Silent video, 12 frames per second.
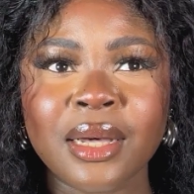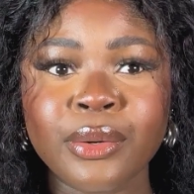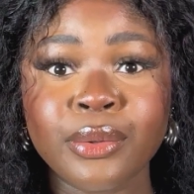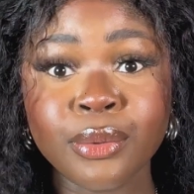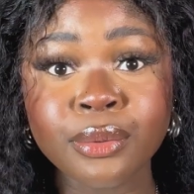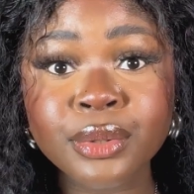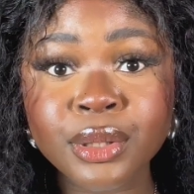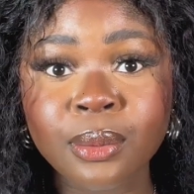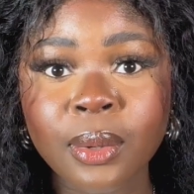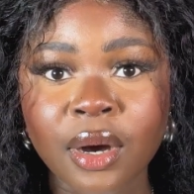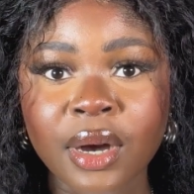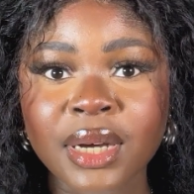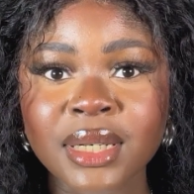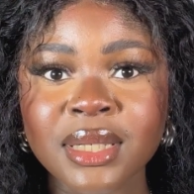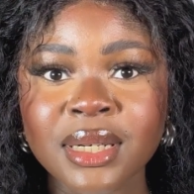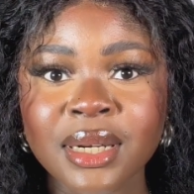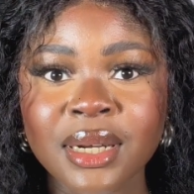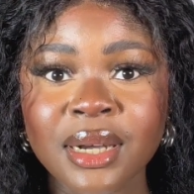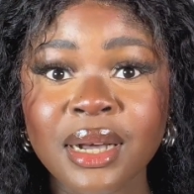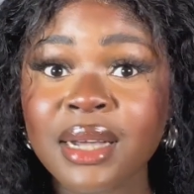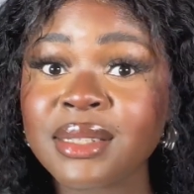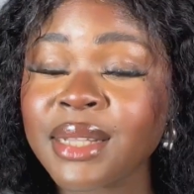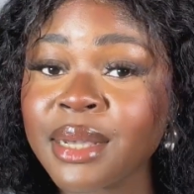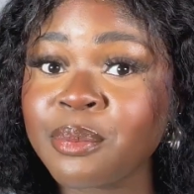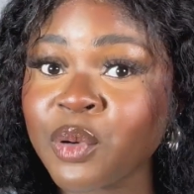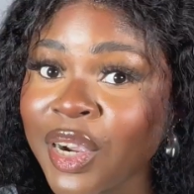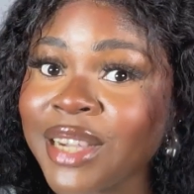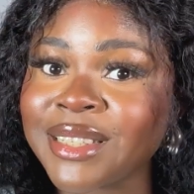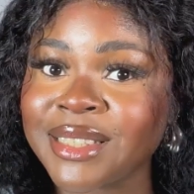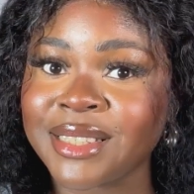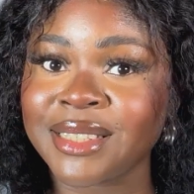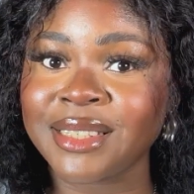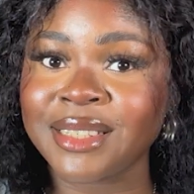who you are as a brand.